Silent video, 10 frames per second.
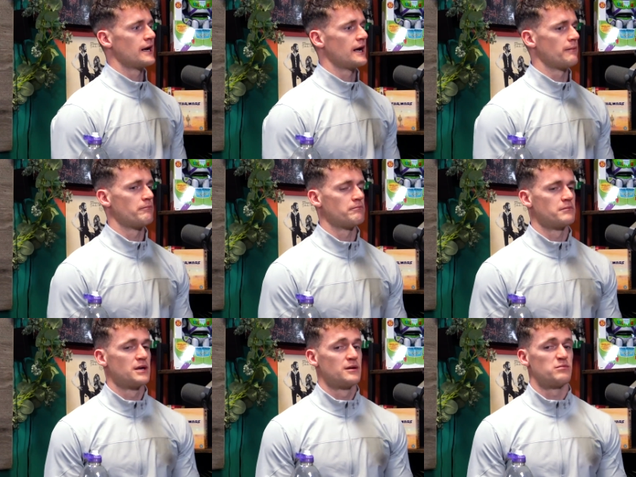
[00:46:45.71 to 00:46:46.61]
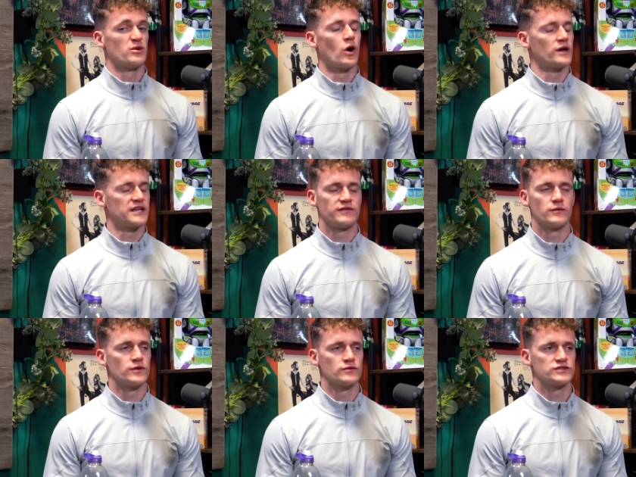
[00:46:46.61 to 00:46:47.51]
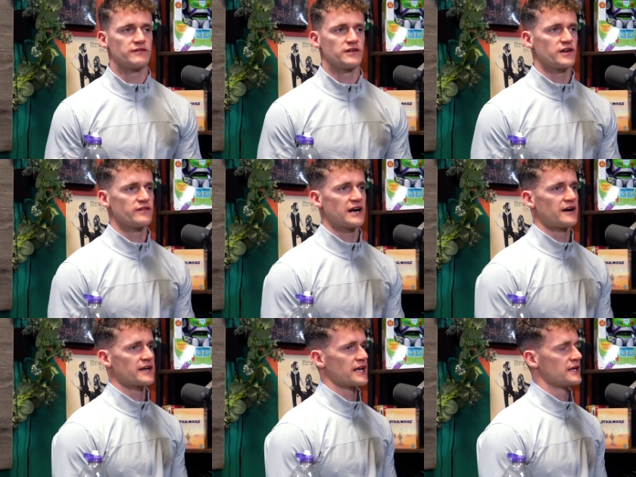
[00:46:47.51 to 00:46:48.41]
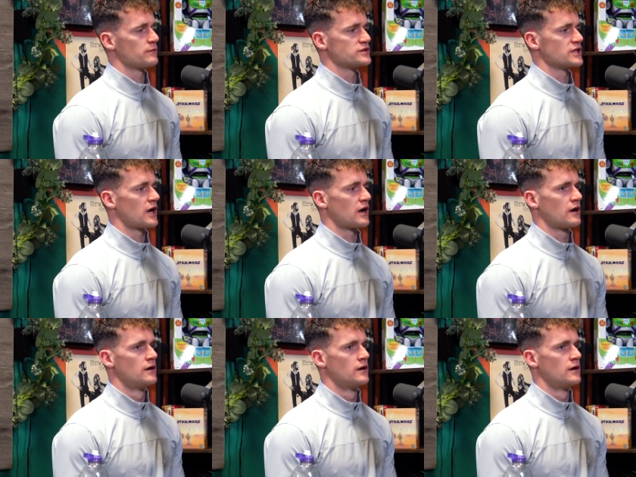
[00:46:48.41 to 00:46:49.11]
Um, but no, I definitely wouldn't do seventy five hard again. It was a lot.